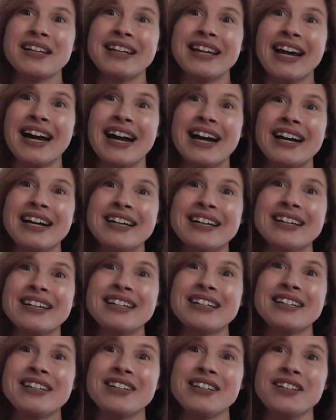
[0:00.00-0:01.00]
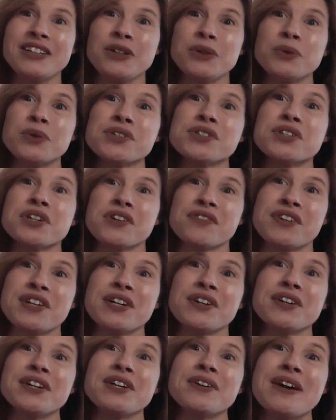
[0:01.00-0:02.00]
Yeah you will serve
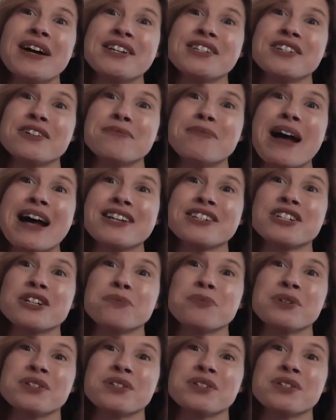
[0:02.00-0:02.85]
Hiryu as your master,